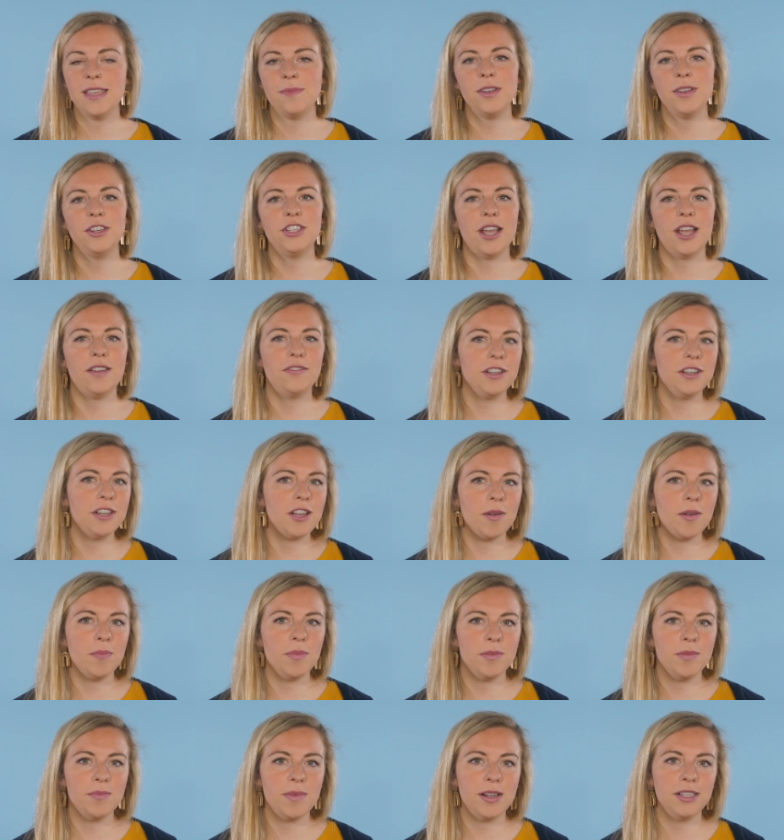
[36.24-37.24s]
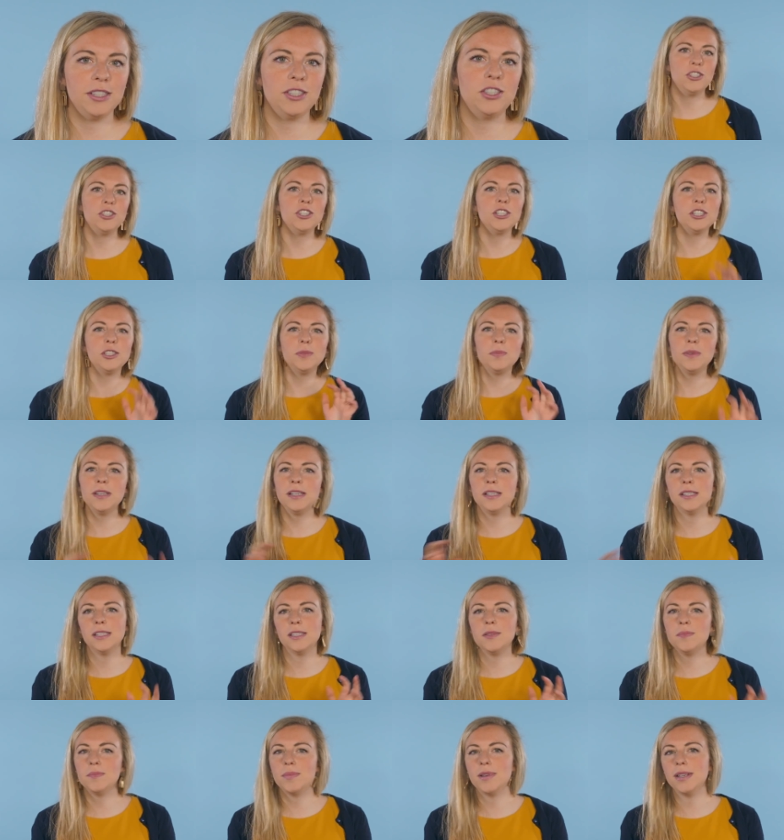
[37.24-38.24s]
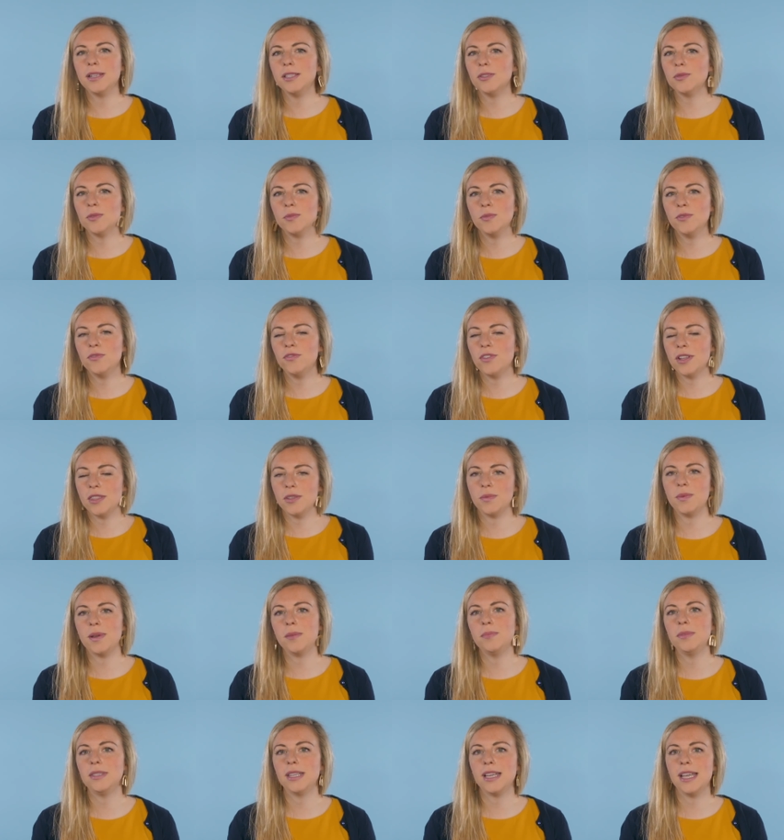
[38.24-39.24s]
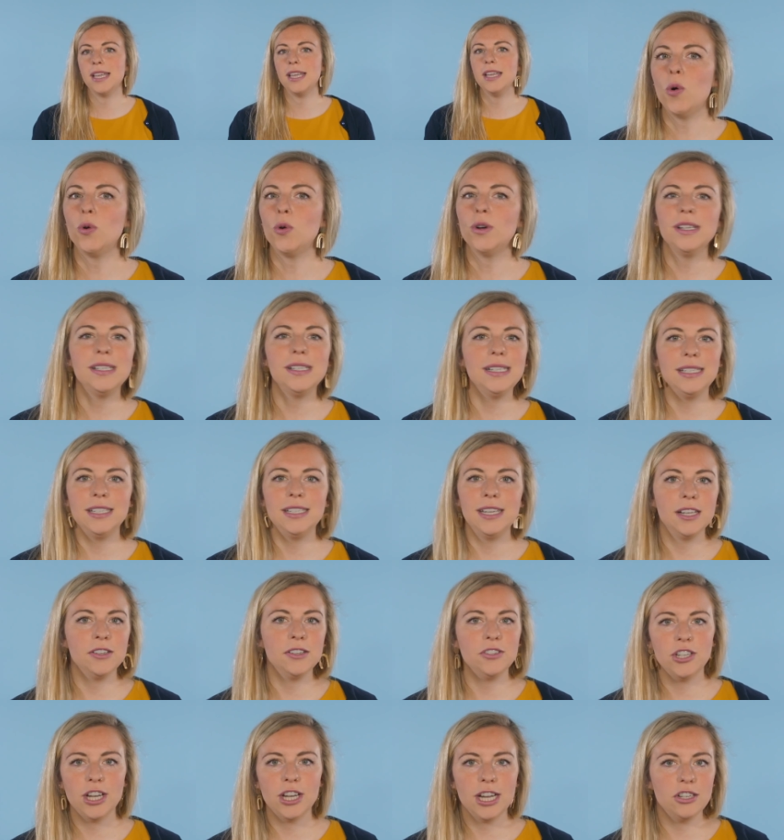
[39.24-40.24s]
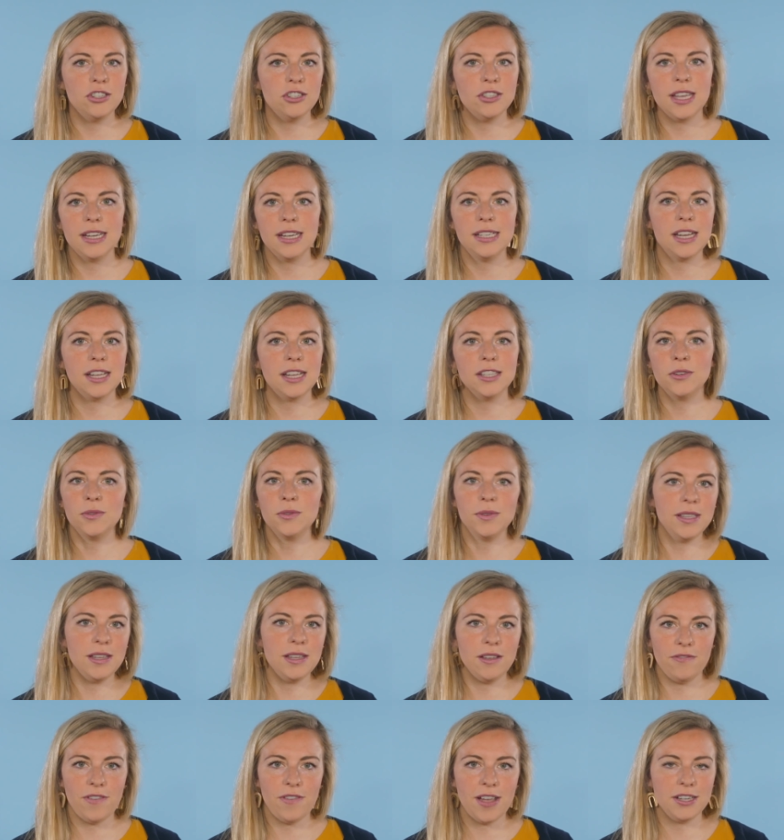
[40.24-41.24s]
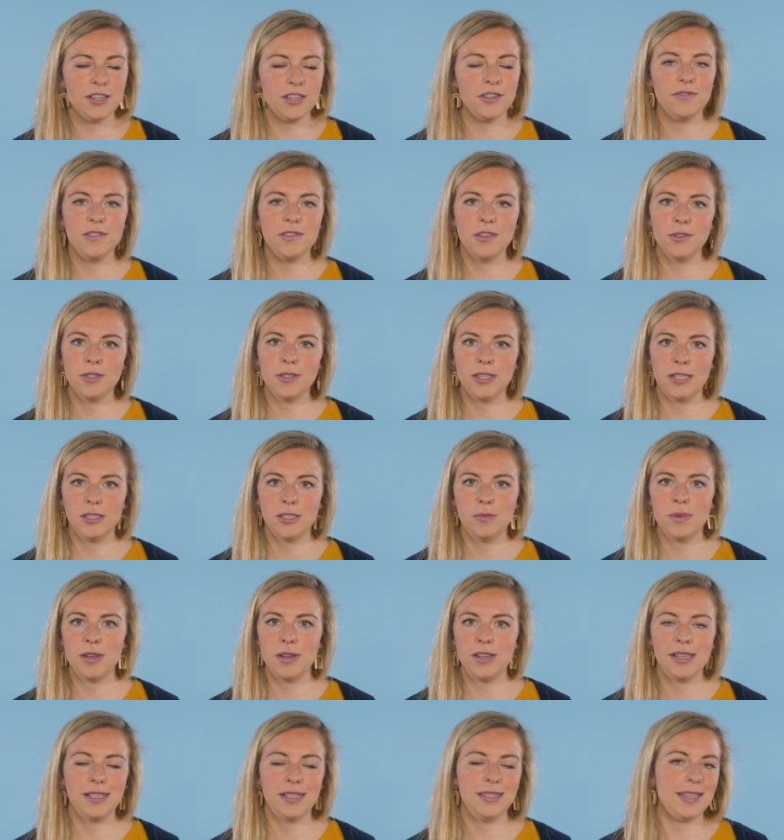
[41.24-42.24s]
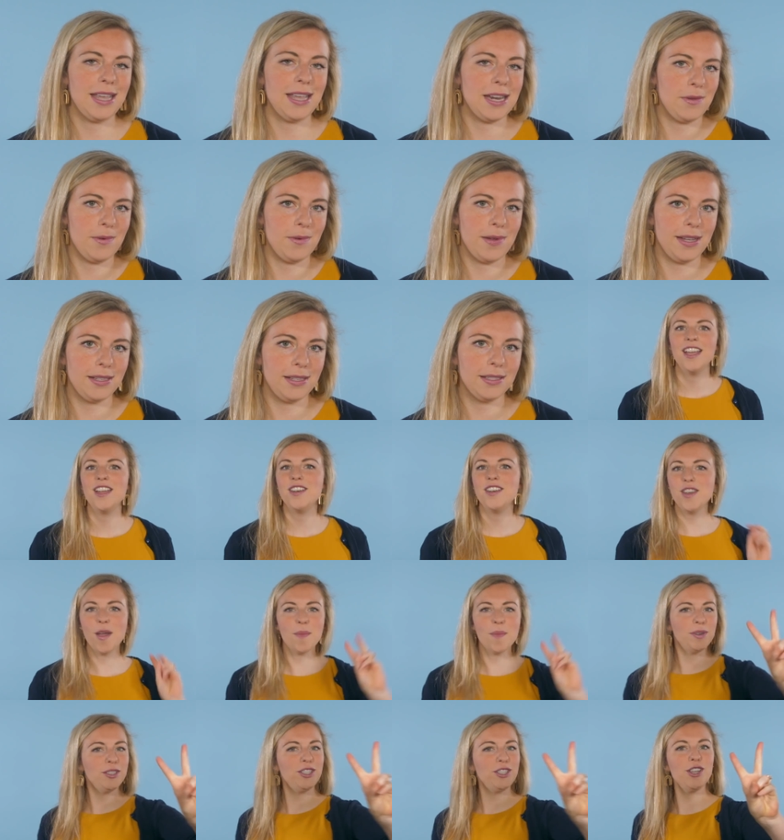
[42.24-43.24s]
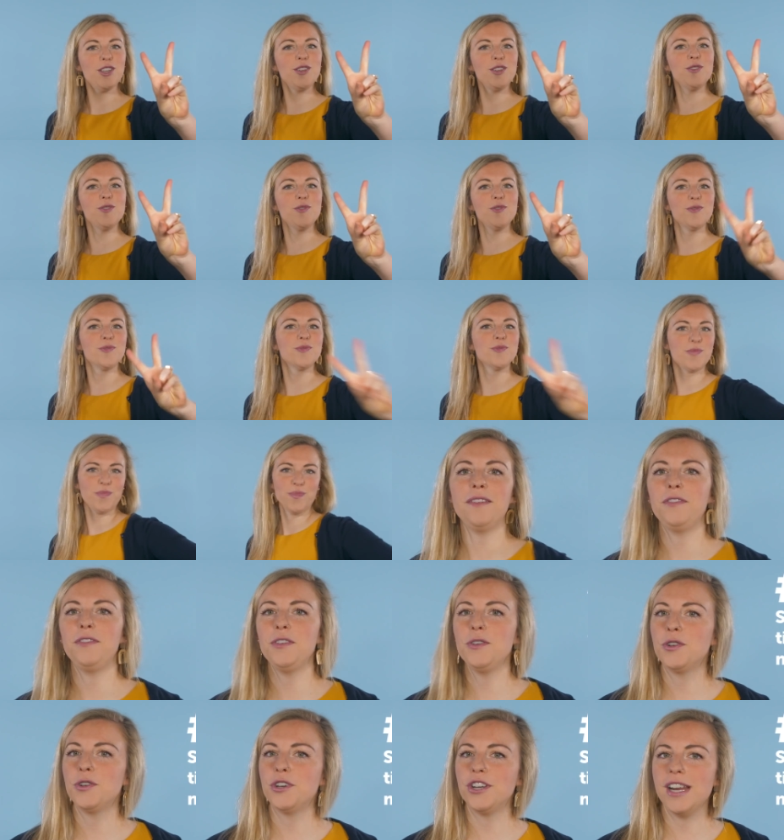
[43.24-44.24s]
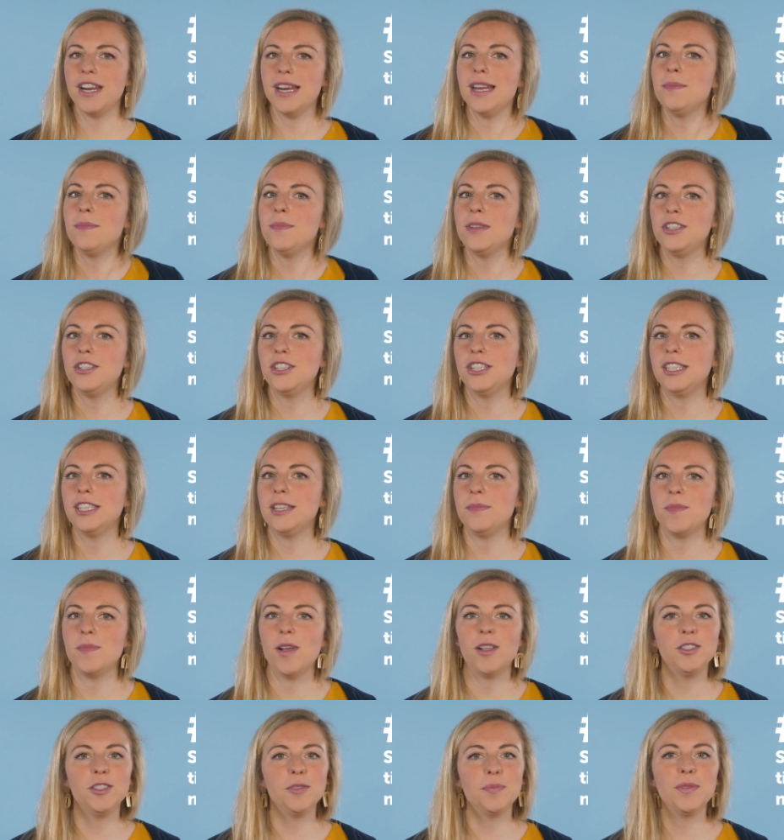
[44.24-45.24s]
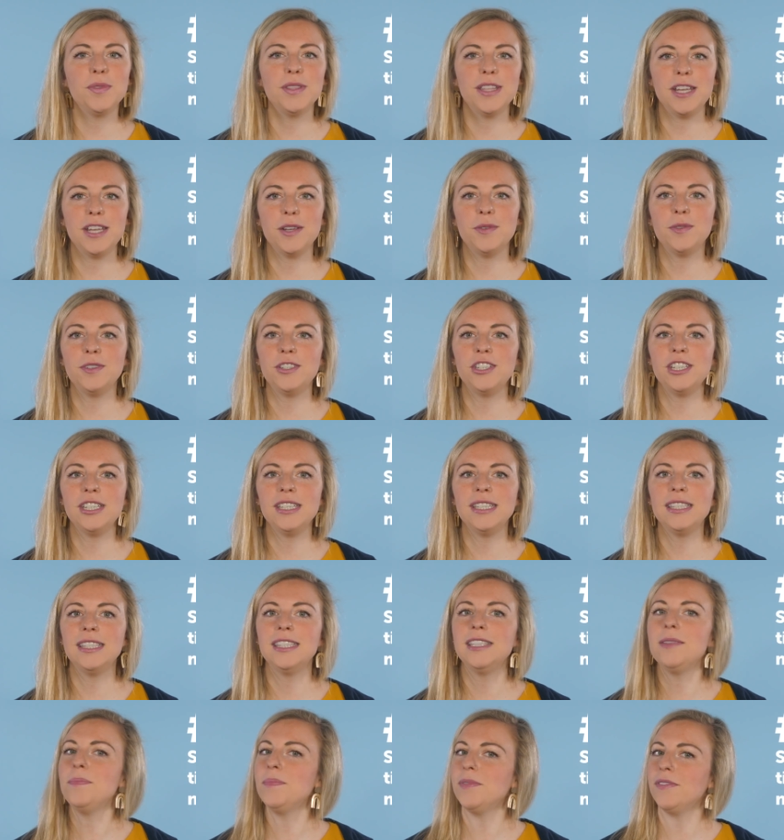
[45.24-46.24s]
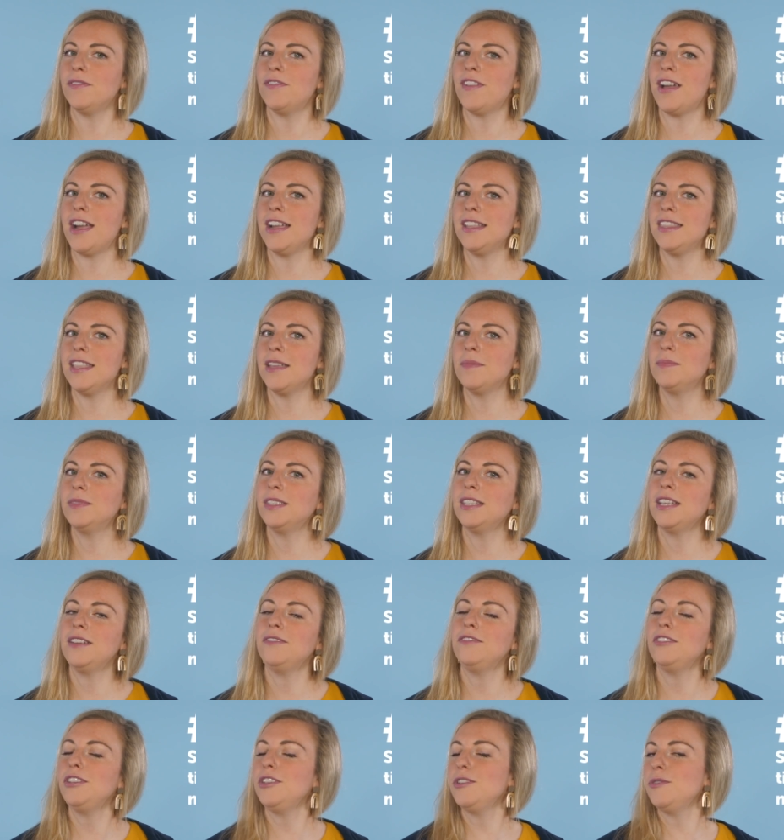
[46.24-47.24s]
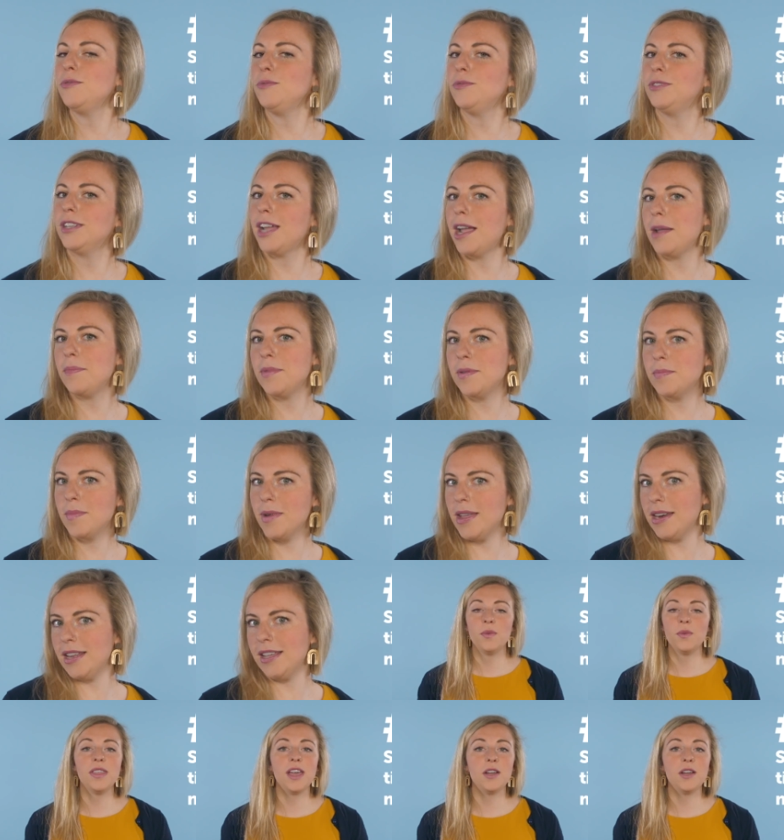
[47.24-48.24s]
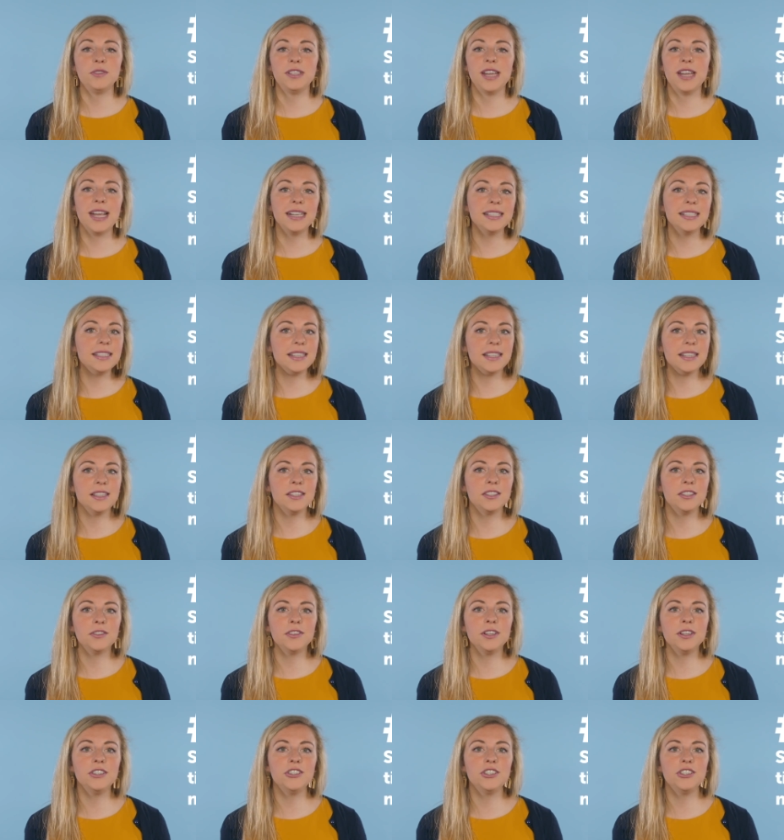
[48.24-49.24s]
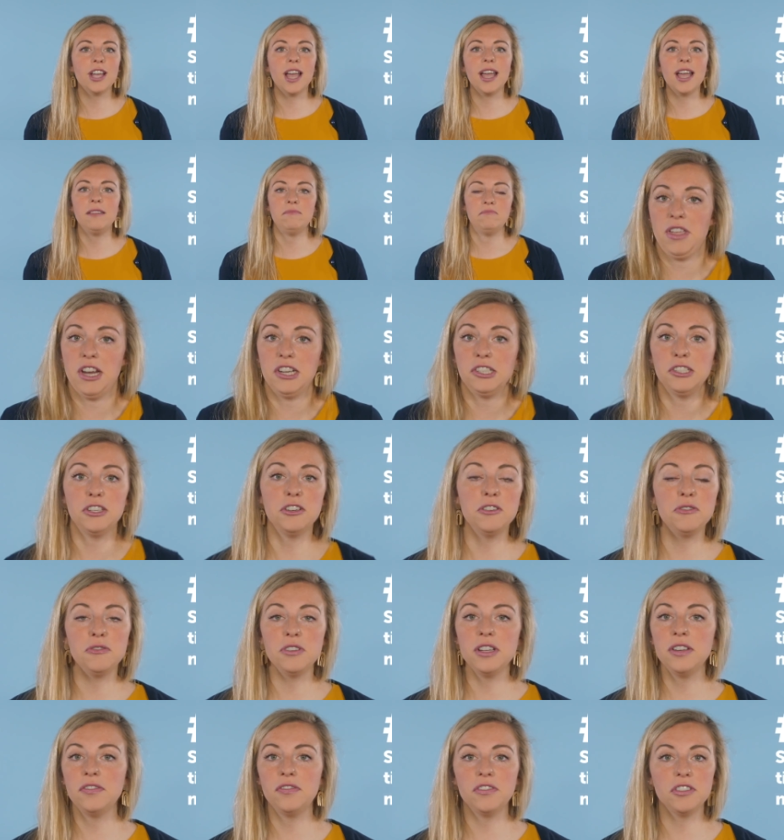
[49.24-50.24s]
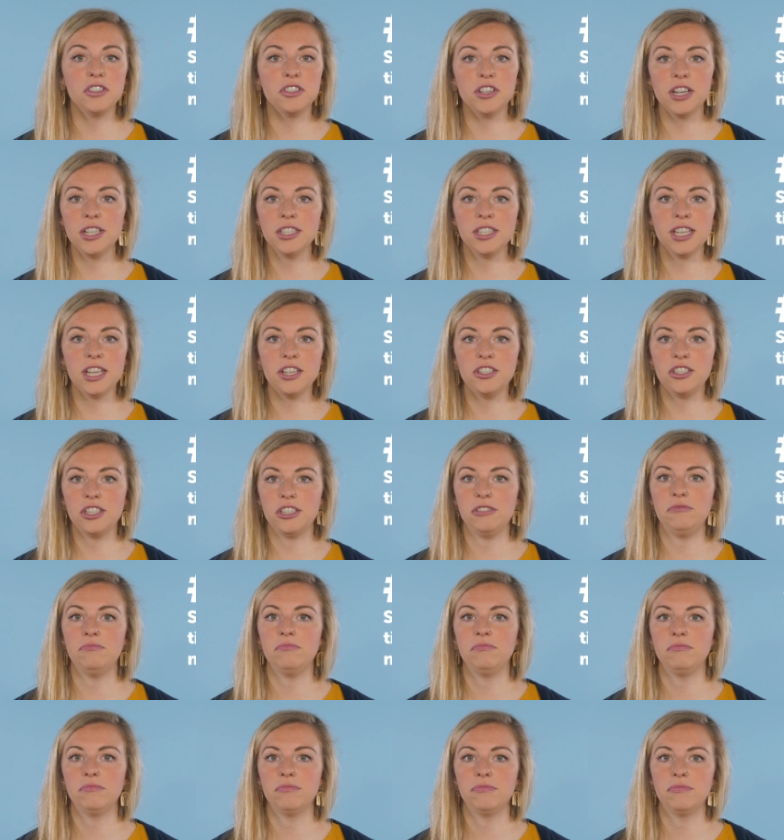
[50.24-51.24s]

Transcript: the image every couple of months just because some buttons were moved on the website or a detail change that doesn't really affect your viewer's experience anyways. Number two, if you create images in multiple languages, simplifying them saves you time and money. Without text in the screenshot, there's no need for translation.